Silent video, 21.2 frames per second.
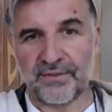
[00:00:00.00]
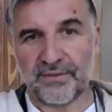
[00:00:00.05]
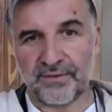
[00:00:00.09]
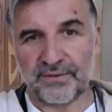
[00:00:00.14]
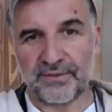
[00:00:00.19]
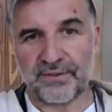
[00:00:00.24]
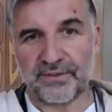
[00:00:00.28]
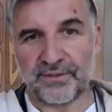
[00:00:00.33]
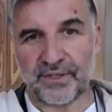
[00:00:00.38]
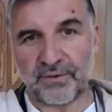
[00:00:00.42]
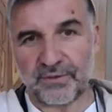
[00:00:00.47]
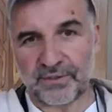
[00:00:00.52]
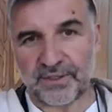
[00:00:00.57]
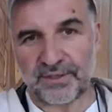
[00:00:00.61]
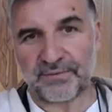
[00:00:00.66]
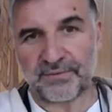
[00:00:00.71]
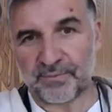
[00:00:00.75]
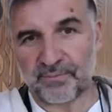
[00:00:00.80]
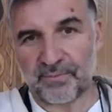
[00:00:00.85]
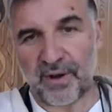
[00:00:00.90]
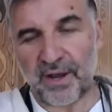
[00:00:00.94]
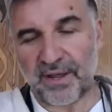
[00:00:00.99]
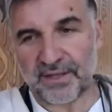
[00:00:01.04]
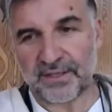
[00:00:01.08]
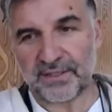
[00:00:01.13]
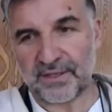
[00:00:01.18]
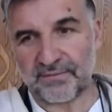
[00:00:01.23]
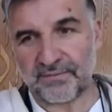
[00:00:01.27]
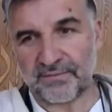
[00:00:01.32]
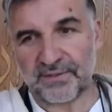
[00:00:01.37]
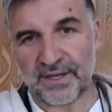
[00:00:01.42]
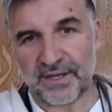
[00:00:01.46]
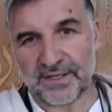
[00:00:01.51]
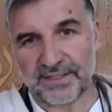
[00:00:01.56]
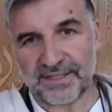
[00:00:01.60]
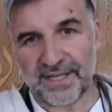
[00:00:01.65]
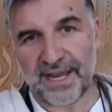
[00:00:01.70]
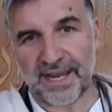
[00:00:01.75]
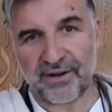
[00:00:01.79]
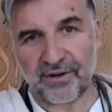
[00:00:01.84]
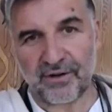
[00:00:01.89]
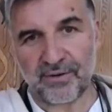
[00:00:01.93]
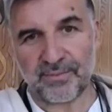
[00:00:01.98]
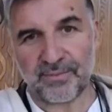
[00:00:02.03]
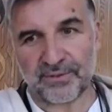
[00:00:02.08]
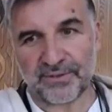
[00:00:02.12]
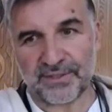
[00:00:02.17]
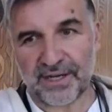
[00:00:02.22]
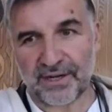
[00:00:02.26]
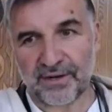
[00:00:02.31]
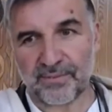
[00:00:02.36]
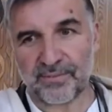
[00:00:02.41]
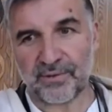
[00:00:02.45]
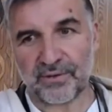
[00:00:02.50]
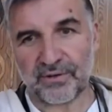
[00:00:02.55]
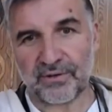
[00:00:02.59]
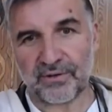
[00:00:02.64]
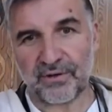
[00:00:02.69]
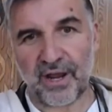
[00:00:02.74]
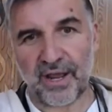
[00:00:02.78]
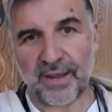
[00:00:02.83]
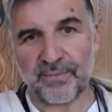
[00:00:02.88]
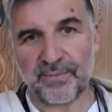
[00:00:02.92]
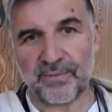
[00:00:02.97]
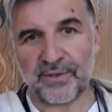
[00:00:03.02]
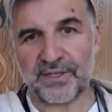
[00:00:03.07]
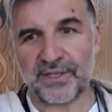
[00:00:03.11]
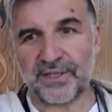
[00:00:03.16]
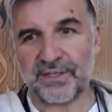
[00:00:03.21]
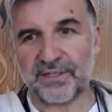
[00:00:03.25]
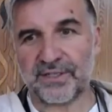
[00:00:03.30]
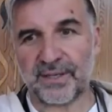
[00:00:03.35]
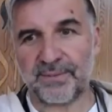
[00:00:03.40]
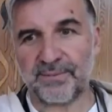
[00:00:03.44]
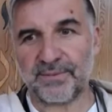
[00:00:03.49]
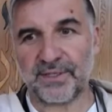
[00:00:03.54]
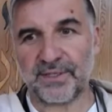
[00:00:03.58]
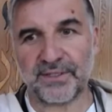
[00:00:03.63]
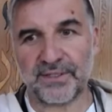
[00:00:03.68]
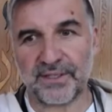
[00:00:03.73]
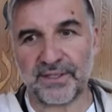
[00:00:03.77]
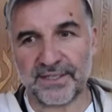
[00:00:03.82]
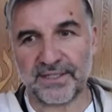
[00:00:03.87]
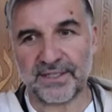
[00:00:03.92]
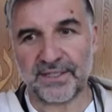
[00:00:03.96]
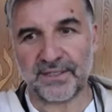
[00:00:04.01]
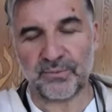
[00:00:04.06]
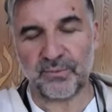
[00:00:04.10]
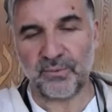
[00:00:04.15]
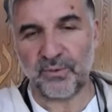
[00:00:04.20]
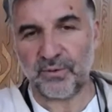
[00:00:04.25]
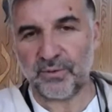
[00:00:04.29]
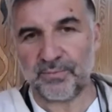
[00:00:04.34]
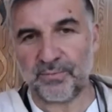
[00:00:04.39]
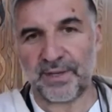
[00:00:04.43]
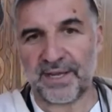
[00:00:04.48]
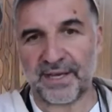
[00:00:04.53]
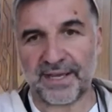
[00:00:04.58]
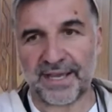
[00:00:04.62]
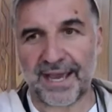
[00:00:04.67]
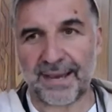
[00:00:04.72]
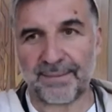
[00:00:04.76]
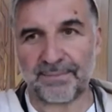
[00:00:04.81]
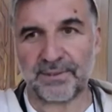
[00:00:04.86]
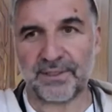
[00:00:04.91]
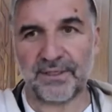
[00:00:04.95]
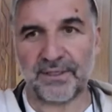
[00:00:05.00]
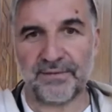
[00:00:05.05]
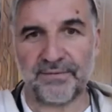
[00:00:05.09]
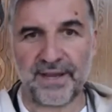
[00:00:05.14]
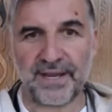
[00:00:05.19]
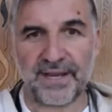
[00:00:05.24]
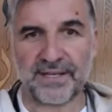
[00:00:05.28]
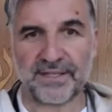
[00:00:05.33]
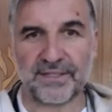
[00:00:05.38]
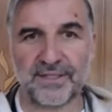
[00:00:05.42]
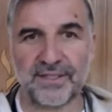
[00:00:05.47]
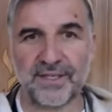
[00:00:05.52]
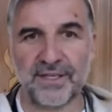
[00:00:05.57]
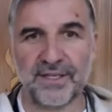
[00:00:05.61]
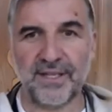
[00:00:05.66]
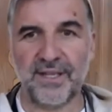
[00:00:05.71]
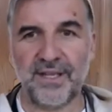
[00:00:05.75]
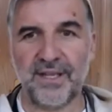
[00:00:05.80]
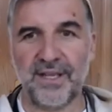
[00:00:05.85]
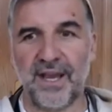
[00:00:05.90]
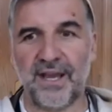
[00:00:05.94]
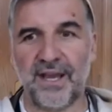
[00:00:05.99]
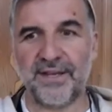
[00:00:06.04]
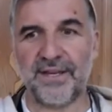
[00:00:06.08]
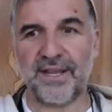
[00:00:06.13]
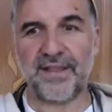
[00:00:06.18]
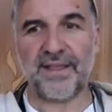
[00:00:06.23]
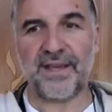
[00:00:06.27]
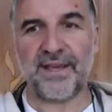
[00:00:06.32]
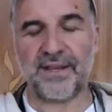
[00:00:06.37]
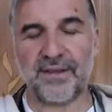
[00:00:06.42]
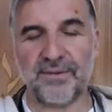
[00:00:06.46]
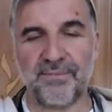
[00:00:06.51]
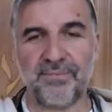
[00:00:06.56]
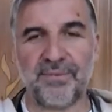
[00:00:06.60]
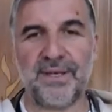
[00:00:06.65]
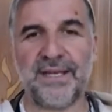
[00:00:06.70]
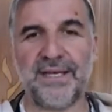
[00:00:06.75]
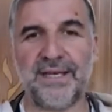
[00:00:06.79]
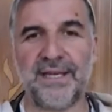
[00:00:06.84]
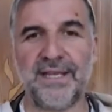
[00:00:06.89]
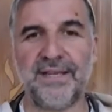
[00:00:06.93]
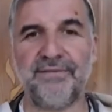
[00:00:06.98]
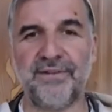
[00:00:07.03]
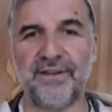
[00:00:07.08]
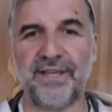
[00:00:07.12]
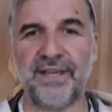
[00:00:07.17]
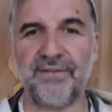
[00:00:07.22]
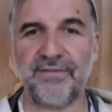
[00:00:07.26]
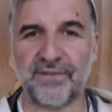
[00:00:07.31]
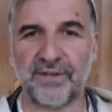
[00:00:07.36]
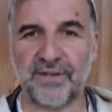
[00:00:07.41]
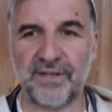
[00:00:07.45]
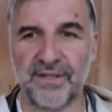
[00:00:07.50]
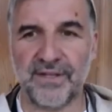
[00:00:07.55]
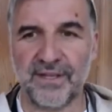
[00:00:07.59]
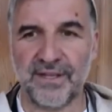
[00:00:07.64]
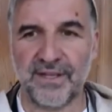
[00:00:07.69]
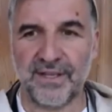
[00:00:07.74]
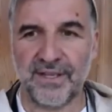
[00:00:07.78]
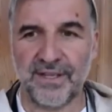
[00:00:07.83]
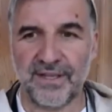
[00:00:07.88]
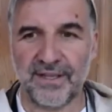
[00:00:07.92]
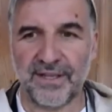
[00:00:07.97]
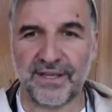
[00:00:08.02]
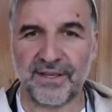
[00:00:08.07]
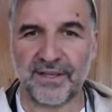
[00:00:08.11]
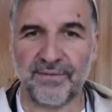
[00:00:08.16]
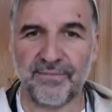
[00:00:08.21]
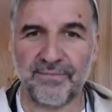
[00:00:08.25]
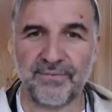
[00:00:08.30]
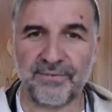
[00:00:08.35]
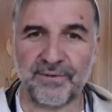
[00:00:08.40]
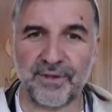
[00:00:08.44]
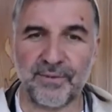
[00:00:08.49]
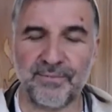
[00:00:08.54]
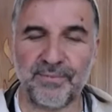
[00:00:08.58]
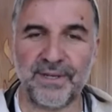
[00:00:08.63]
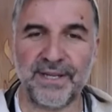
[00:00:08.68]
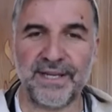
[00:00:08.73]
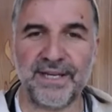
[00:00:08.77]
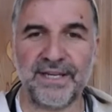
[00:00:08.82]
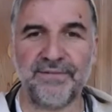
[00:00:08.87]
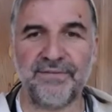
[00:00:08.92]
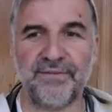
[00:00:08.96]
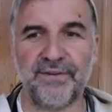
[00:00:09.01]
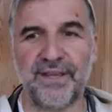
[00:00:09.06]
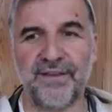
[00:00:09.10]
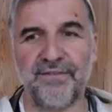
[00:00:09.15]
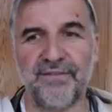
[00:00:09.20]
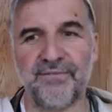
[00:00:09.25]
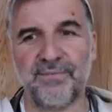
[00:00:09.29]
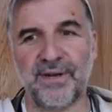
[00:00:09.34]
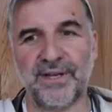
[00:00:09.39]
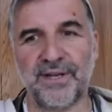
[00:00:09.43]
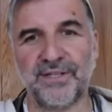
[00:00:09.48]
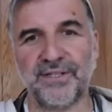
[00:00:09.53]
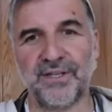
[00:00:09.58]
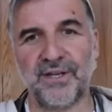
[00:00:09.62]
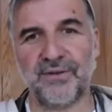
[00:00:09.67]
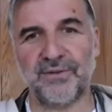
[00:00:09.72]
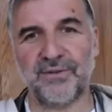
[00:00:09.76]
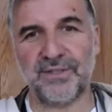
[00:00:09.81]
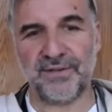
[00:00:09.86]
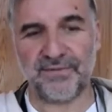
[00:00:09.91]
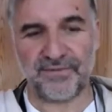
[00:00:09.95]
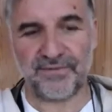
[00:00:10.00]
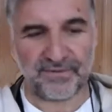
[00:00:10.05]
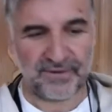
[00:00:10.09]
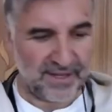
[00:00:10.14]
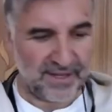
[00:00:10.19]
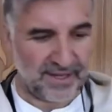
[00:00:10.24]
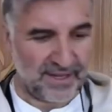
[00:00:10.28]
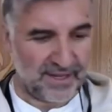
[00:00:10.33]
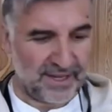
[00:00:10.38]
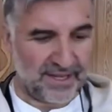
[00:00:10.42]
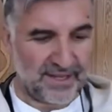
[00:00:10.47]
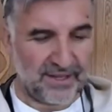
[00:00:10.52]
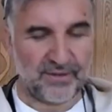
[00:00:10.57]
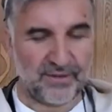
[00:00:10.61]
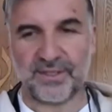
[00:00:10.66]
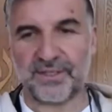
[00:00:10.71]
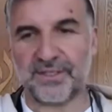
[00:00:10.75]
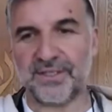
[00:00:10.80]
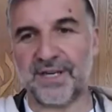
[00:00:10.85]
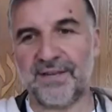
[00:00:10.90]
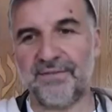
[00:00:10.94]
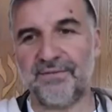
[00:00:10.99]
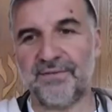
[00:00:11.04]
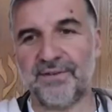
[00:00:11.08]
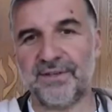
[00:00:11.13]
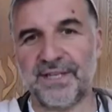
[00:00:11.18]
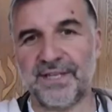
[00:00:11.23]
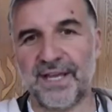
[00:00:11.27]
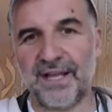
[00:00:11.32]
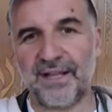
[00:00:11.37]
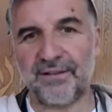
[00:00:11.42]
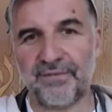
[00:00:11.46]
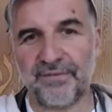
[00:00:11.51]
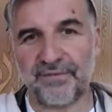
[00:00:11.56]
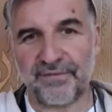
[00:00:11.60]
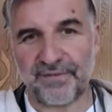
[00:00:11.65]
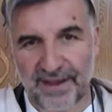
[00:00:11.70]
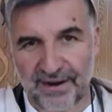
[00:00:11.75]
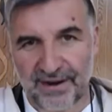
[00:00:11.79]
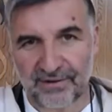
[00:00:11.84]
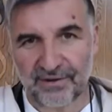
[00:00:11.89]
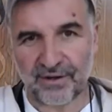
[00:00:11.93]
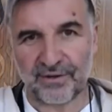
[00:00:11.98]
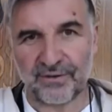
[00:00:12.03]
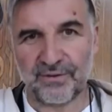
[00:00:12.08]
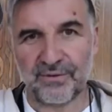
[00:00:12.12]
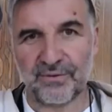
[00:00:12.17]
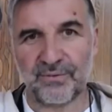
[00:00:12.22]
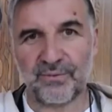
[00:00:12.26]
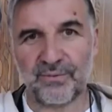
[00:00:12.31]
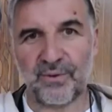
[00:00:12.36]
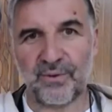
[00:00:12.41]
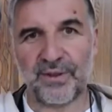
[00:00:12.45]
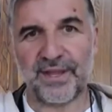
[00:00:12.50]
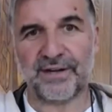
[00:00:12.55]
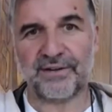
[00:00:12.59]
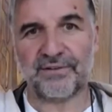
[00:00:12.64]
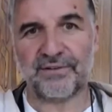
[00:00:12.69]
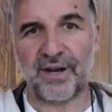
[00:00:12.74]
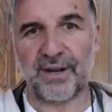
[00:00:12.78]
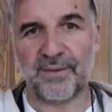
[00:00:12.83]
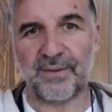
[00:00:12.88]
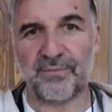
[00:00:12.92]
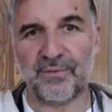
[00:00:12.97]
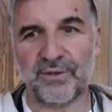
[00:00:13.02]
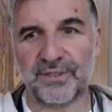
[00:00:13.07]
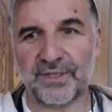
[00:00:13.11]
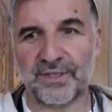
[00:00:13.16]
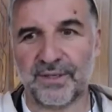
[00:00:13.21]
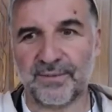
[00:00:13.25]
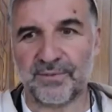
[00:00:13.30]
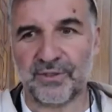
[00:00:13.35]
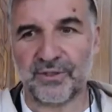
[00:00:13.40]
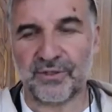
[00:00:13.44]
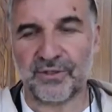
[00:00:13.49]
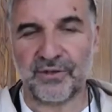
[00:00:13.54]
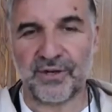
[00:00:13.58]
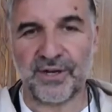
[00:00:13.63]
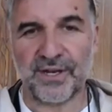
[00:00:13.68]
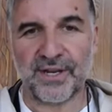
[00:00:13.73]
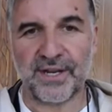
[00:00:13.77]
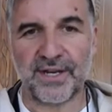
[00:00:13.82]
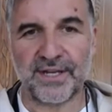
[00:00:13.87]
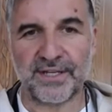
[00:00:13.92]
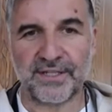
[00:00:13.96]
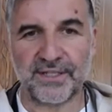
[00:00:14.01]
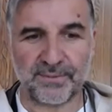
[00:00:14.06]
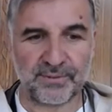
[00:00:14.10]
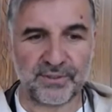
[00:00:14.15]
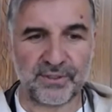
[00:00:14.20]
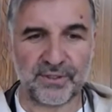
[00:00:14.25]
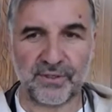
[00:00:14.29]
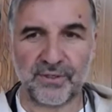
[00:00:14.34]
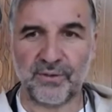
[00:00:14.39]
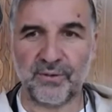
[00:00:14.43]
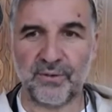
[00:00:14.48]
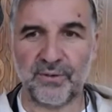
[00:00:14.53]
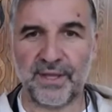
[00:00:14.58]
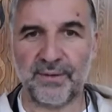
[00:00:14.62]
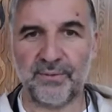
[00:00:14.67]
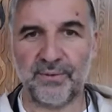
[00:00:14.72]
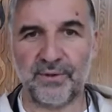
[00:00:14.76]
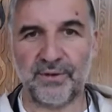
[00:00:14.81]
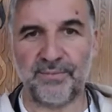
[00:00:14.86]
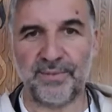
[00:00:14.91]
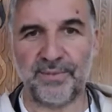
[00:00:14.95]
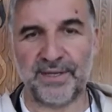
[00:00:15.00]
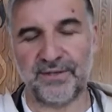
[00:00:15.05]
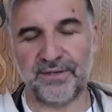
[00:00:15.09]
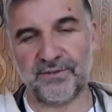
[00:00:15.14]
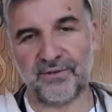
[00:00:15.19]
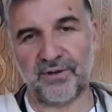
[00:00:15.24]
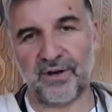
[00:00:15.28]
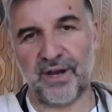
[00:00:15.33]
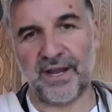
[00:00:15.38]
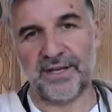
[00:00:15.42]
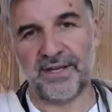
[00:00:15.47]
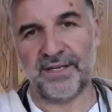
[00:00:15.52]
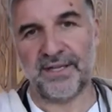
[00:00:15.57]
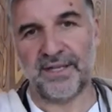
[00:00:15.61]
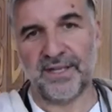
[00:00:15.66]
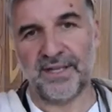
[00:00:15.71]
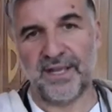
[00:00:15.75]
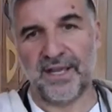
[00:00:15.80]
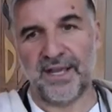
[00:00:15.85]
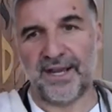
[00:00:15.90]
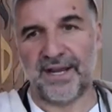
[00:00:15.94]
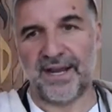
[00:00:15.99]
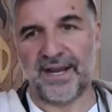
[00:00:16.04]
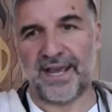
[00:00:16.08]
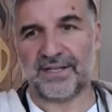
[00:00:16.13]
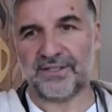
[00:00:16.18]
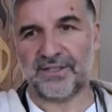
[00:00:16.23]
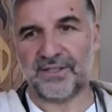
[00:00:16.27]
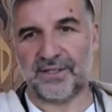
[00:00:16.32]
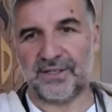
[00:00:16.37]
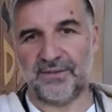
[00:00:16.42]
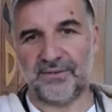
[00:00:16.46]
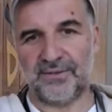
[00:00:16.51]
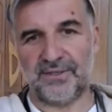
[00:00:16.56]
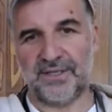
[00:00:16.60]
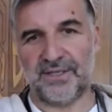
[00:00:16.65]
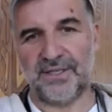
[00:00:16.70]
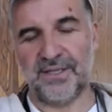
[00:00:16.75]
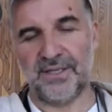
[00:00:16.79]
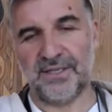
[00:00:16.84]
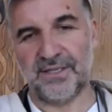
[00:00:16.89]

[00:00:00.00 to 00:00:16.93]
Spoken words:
Joseph's brothers have done a terrible, terrible crime, which in some societies would be a capital offense, and yet they're completely forgiven. They're completely forgiven by Joseph, who doesn't even tell Pharaoh what their crime was. And I'm sure in an Egyptian court, they would have been tried and executed.